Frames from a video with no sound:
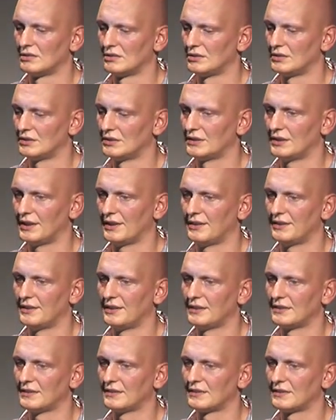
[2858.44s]
you say
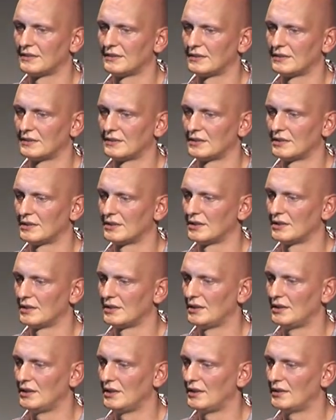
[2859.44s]
this,
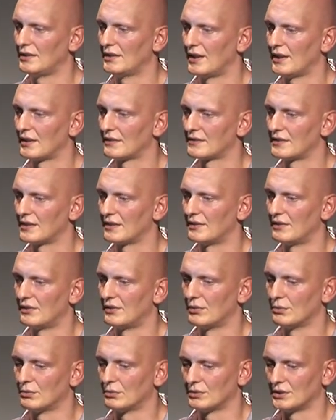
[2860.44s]
it next
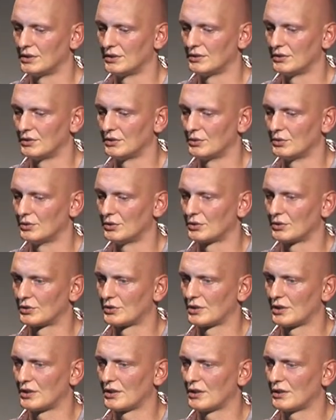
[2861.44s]
it you need to
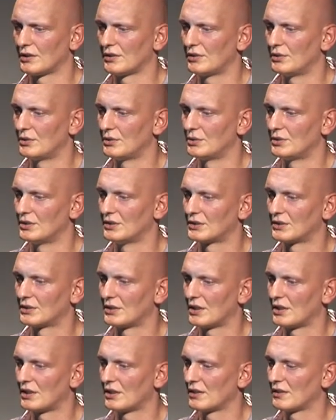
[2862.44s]
restart, you
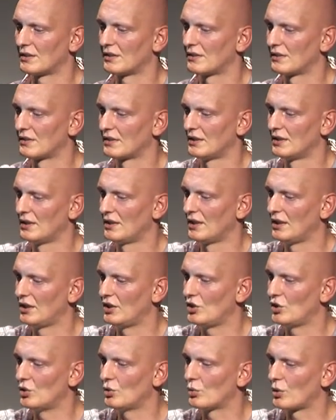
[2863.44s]
restart,
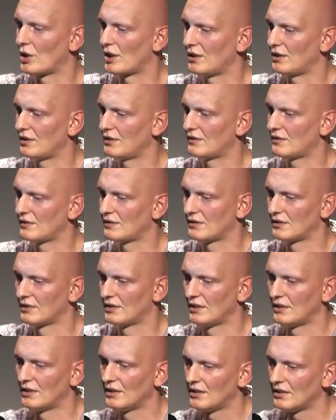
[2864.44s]
you run it,
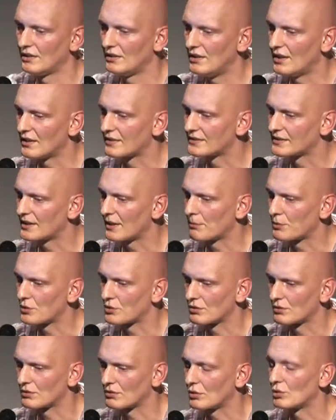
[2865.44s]
the
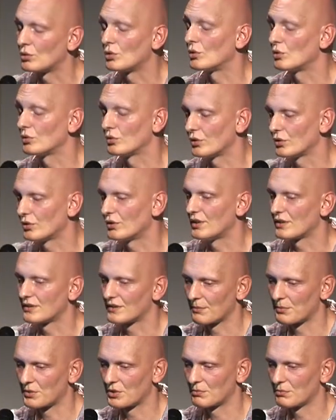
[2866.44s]
exception or, or not the
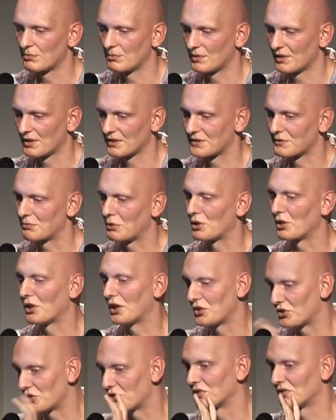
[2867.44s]
exception
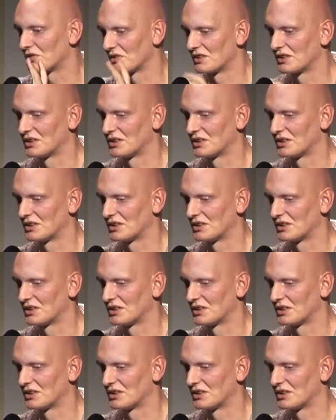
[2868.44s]
evaluation